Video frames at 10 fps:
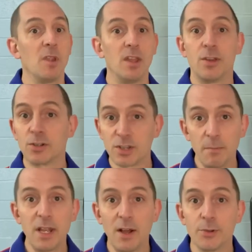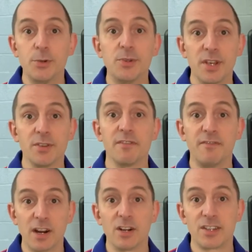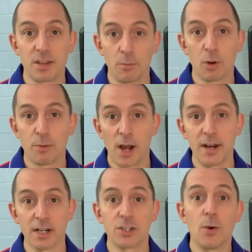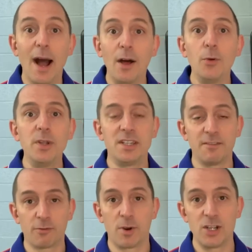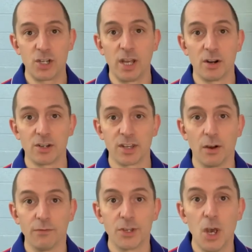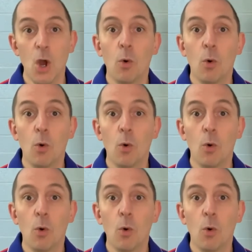there's somebody else who sells a very similar product. So how do we differentiate ourselves?